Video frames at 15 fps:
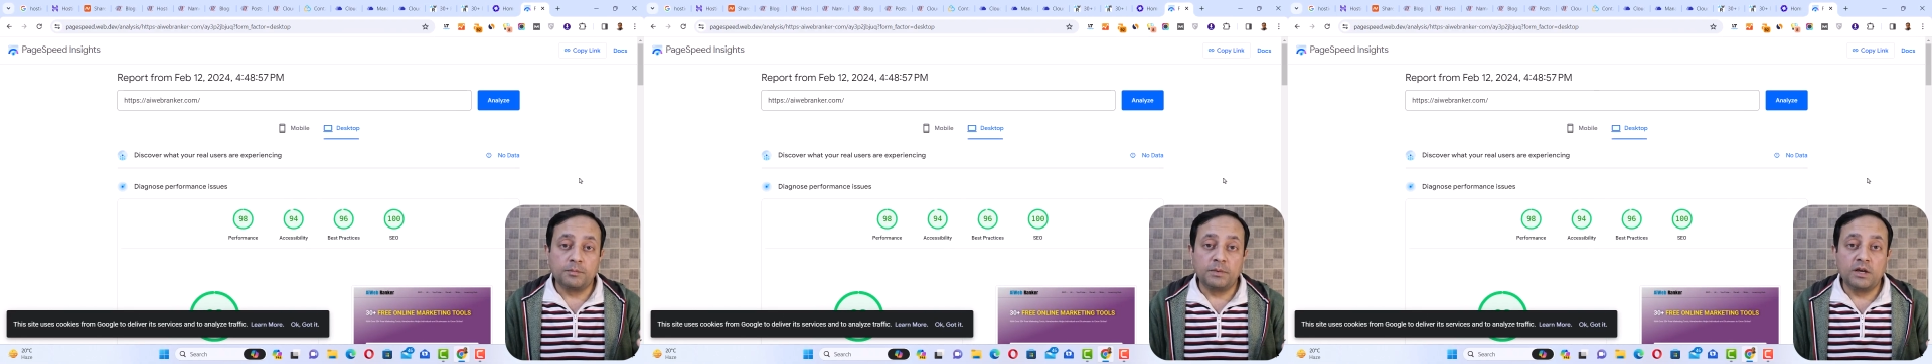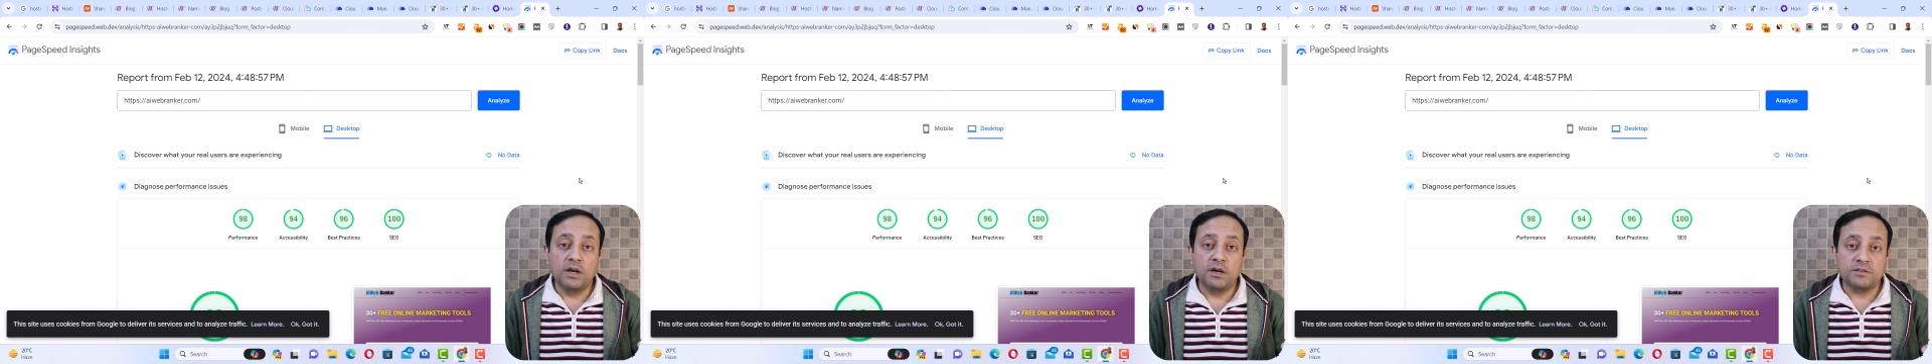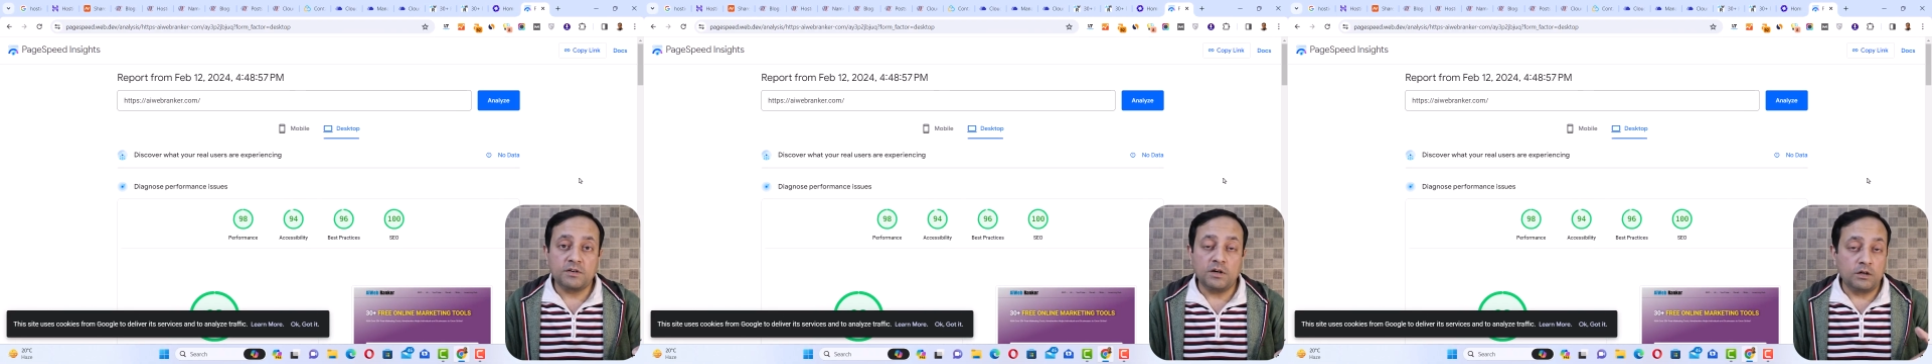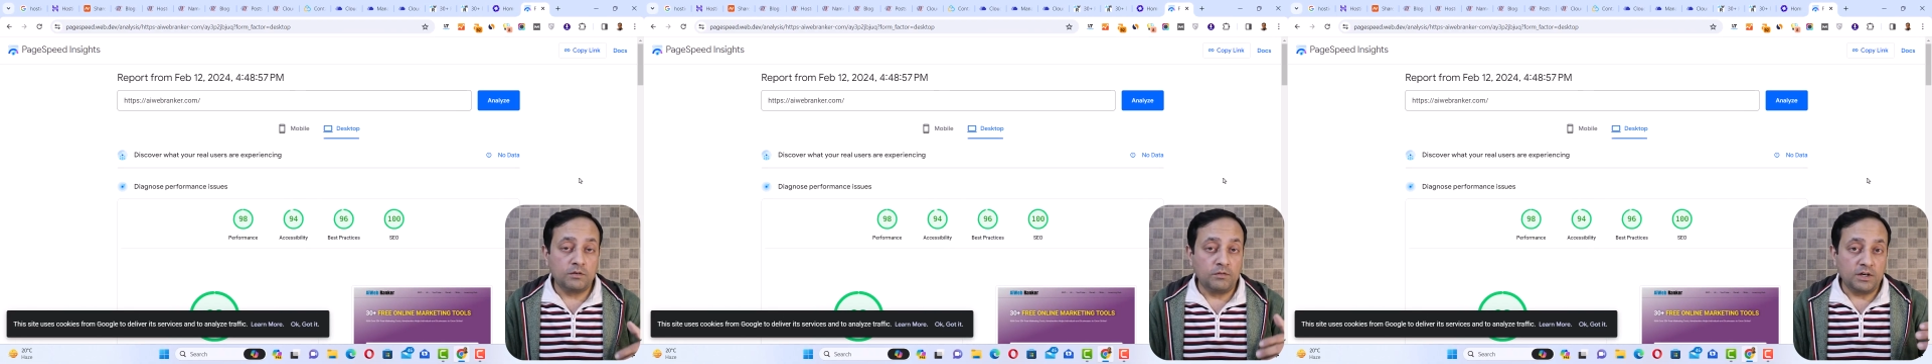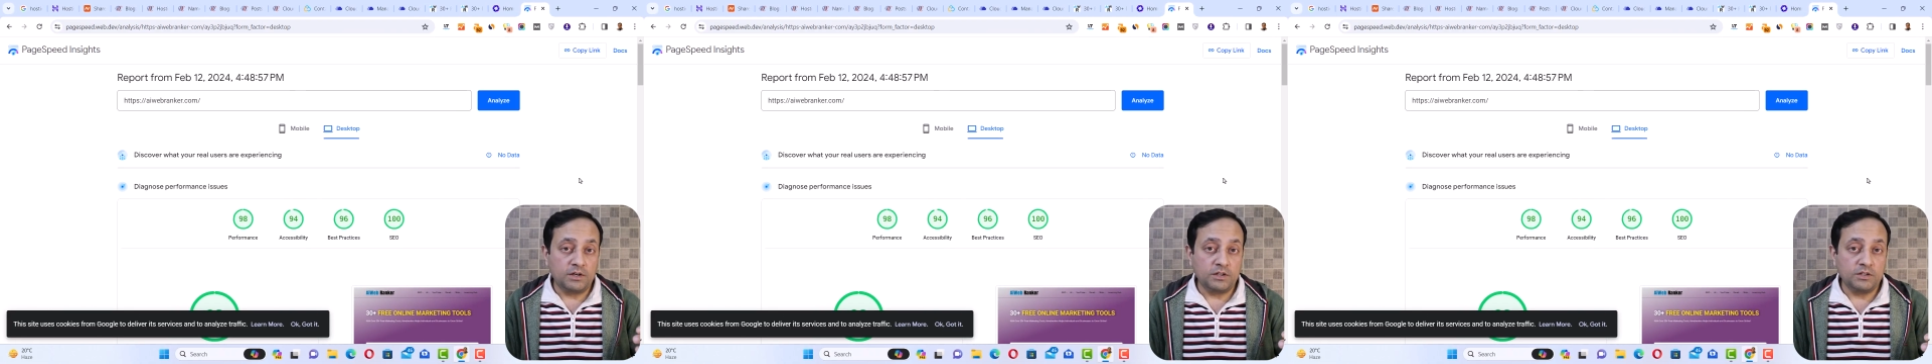biggest
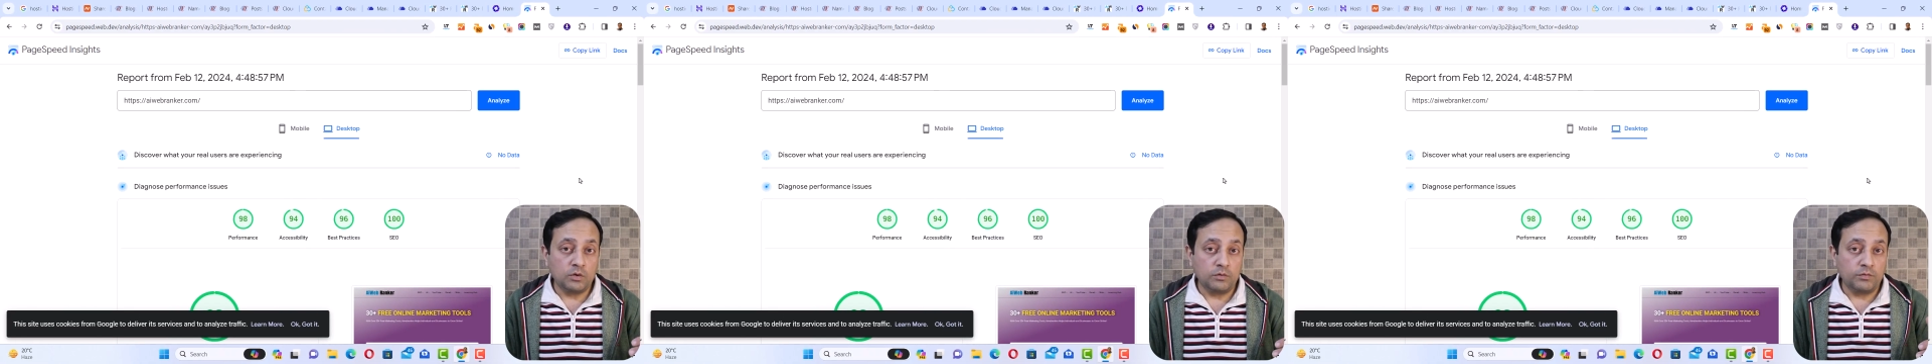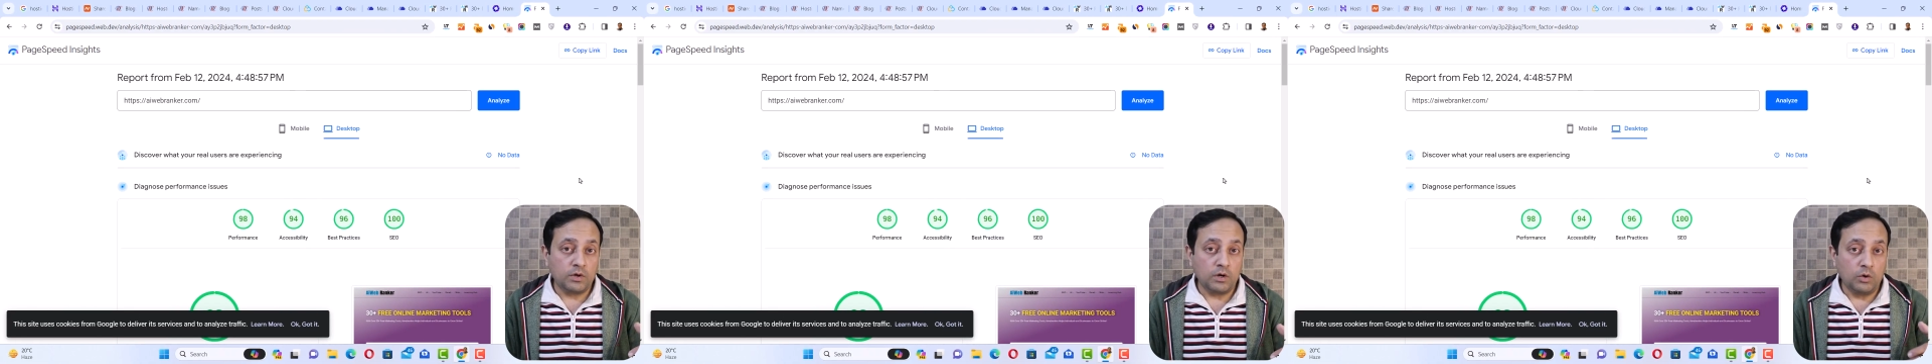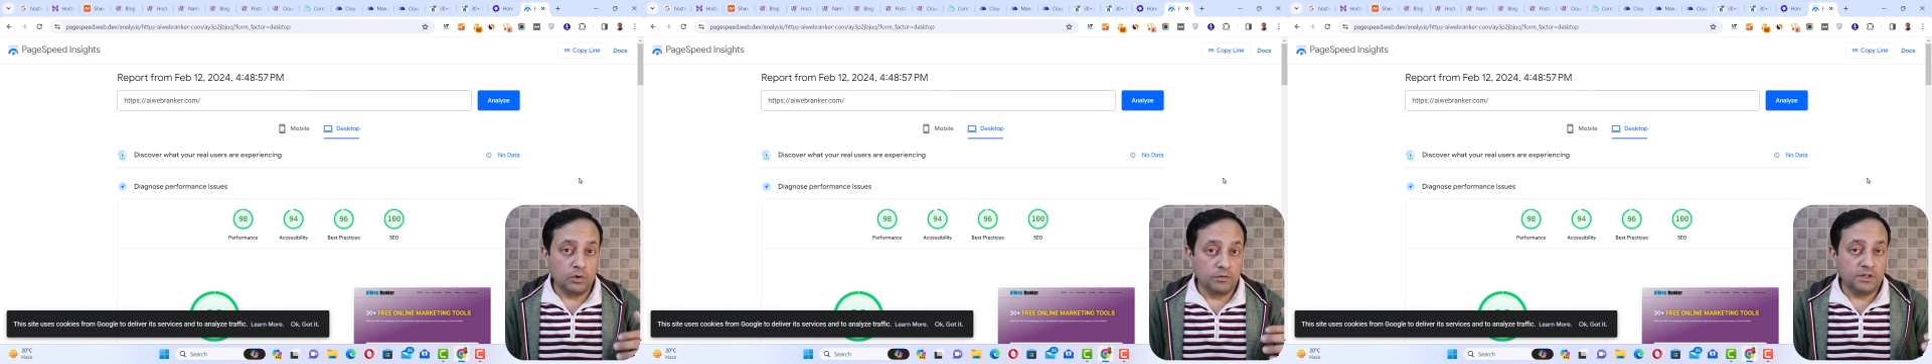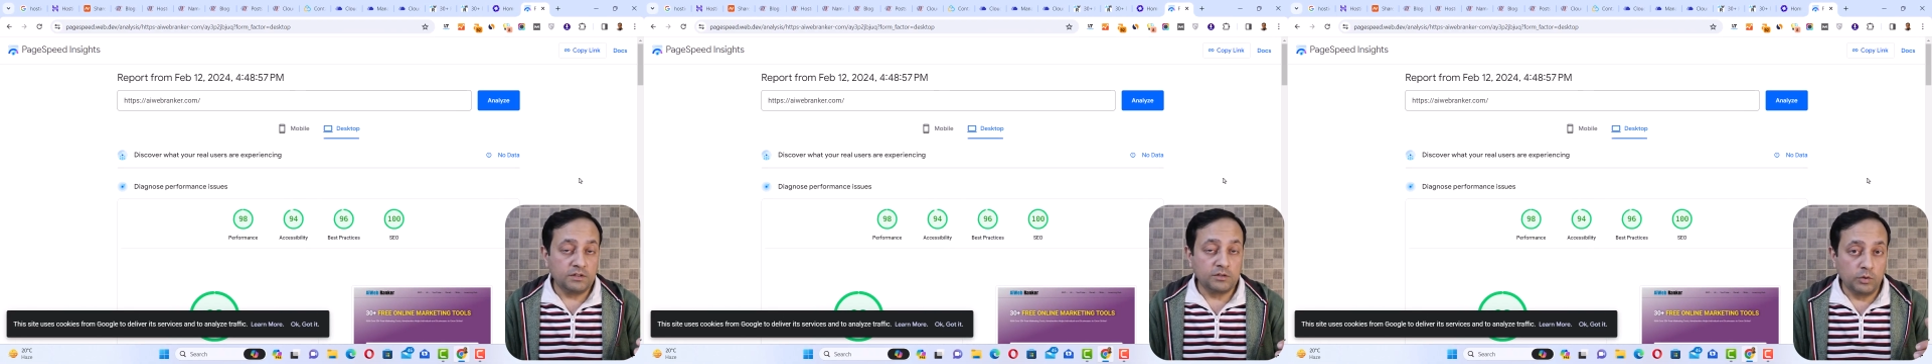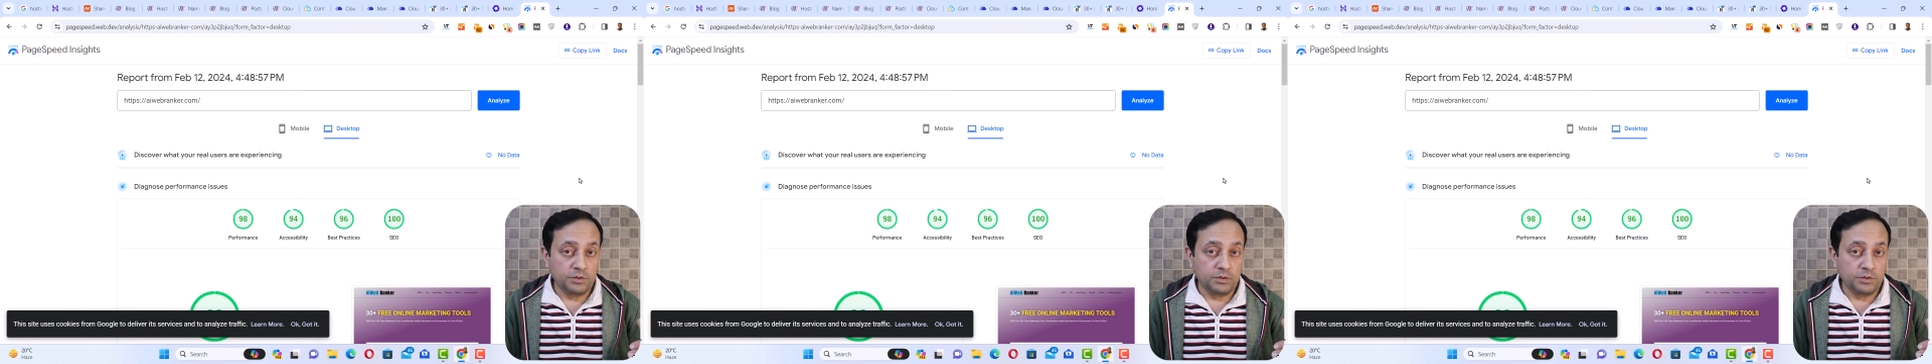advantage of Cloudways